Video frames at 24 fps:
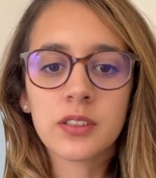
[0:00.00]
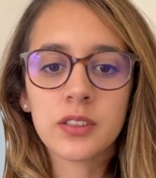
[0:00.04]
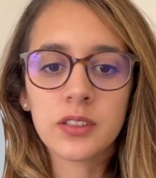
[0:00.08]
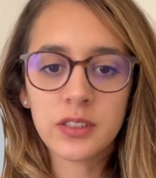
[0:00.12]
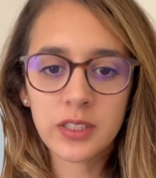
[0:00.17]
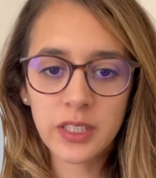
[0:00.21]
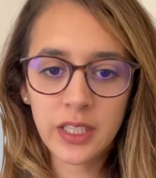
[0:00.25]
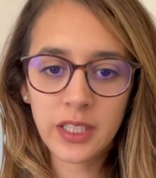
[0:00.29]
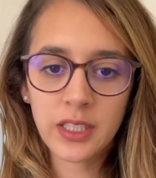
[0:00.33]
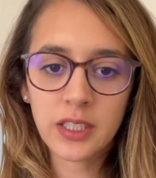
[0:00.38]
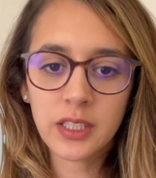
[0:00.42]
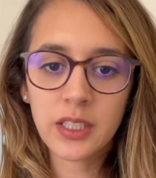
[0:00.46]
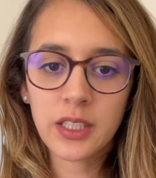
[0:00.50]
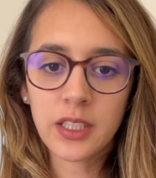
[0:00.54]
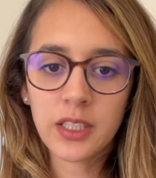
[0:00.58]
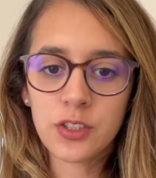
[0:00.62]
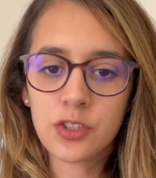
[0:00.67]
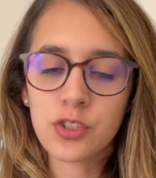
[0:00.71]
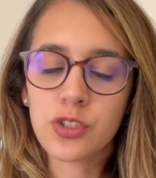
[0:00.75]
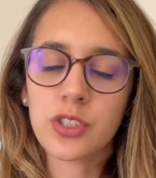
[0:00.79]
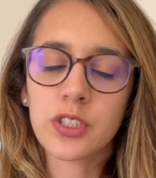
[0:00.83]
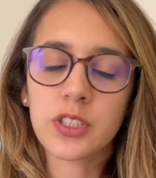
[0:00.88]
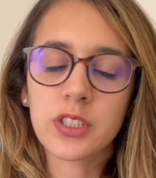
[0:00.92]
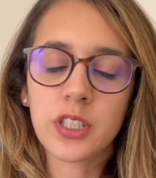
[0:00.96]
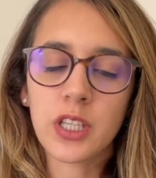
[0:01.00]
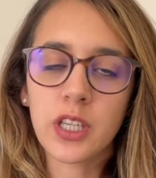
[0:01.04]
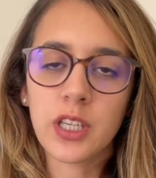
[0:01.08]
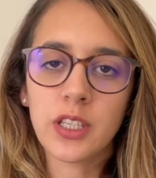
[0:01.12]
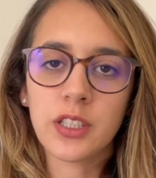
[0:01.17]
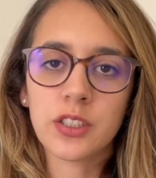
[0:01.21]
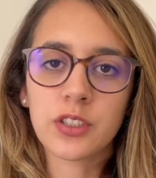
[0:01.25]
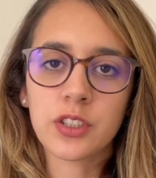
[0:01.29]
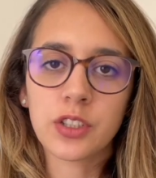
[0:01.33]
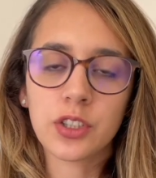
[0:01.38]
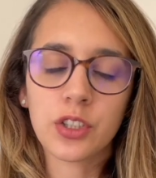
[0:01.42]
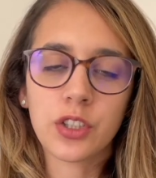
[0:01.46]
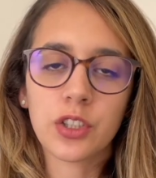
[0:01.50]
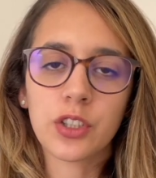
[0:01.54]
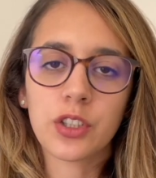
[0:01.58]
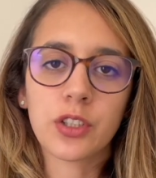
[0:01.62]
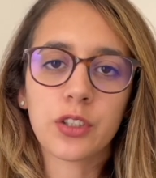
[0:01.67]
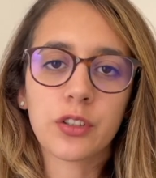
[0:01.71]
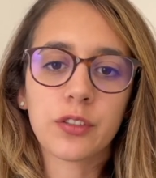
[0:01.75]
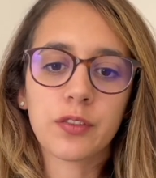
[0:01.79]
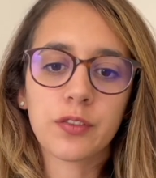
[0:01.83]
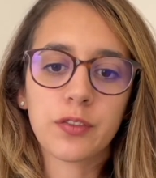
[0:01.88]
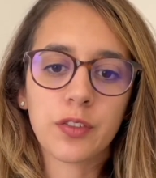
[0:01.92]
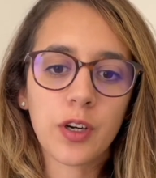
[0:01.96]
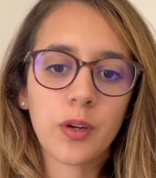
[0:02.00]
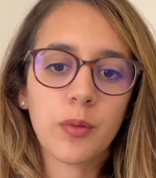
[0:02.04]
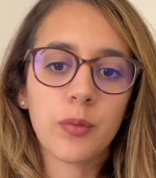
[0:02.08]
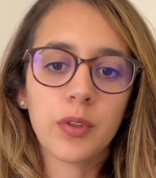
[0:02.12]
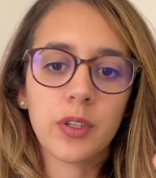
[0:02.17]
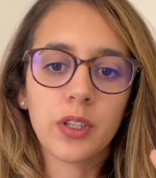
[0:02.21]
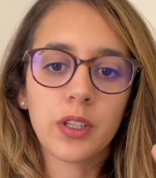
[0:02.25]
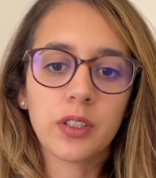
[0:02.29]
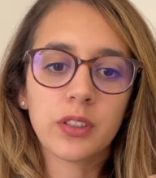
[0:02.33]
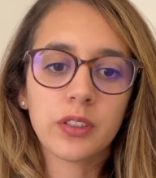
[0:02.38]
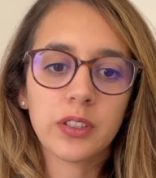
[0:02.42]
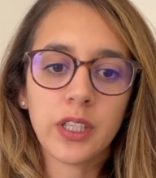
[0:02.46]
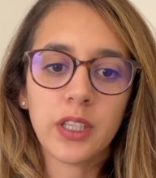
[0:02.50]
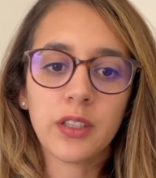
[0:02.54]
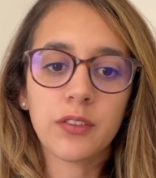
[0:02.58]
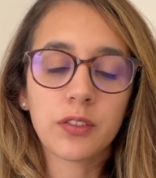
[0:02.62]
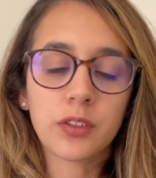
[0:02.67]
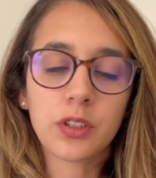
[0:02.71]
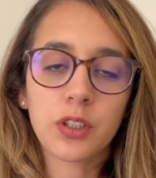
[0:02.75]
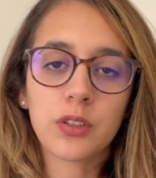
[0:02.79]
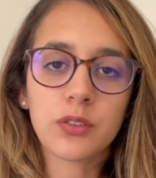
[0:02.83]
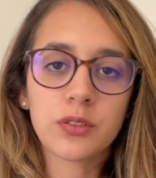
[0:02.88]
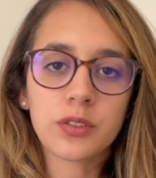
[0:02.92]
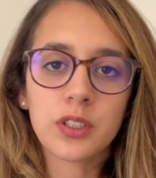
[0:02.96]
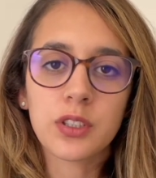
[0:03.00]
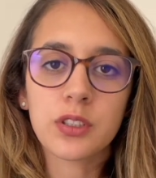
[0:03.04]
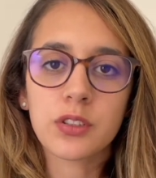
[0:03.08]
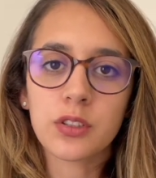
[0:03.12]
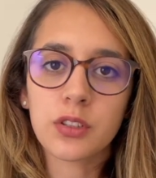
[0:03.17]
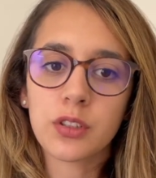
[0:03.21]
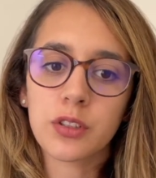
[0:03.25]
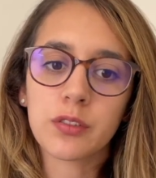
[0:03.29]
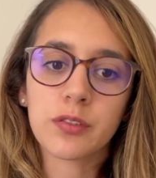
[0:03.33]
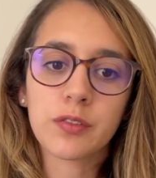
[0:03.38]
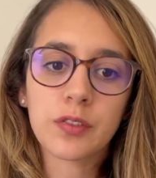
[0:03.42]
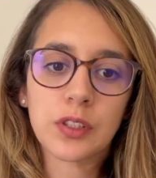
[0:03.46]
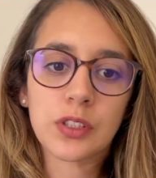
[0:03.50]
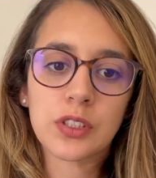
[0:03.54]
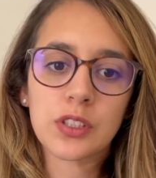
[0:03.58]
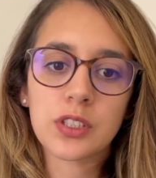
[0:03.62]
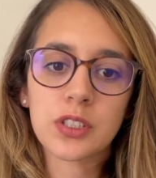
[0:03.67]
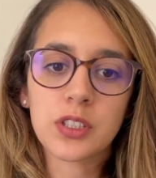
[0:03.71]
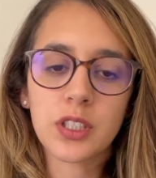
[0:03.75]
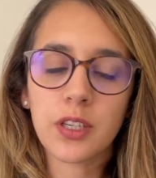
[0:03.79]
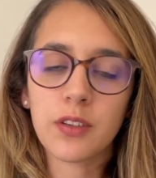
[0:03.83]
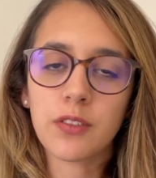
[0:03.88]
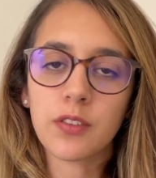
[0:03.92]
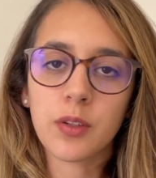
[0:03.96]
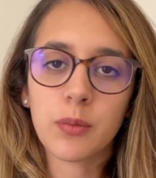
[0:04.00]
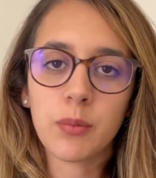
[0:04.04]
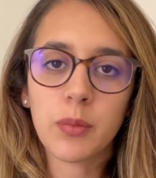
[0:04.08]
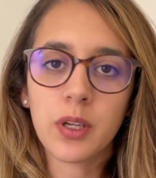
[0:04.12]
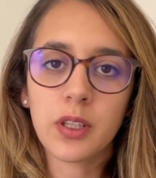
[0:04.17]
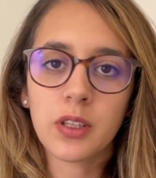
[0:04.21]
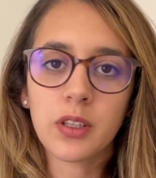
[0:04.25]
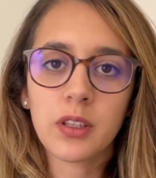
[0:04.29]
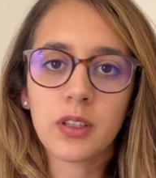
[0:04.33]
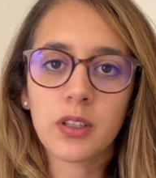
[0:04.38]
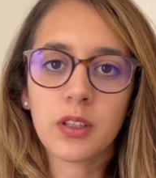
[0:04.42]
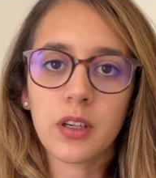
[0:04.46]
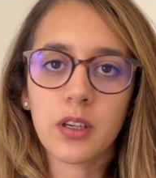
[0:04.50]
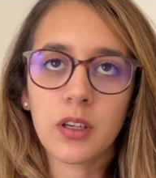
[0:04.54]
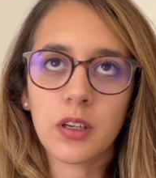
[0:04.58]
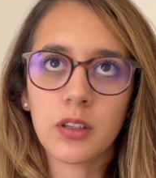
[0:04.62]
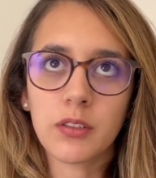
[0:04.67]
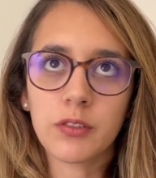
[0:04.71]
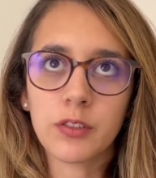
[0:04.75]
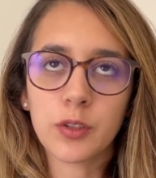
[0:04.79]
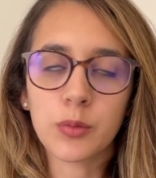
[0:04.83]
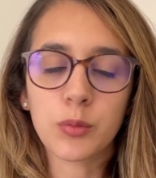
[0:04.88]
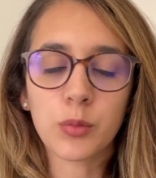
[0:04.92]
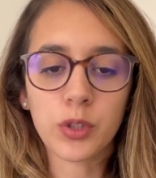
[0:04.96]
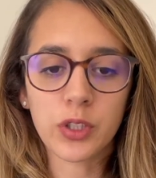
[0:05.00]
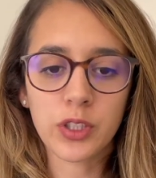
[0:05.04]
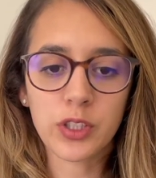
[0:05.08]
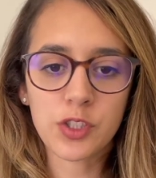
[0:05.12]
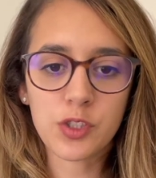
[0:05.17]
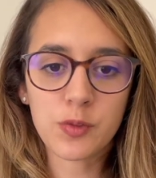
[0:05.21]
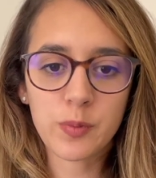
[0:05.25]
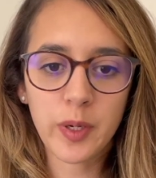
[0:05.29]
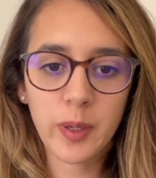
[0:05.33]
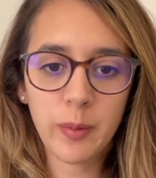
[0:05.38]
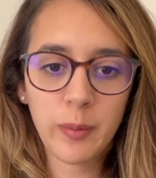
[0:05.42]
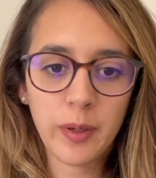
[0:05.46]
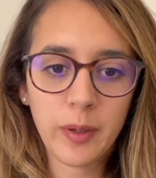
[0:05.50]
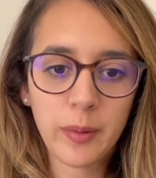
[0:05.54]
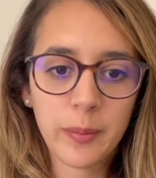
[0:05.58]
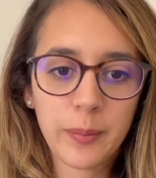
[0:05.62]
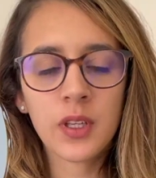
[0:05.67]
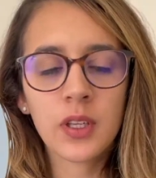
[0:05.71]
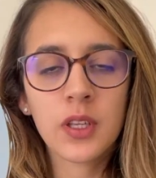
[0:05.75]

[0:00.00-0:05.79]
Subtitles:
daily interest that is accrued from the day of closing to the first day of the month of your mortgage payment.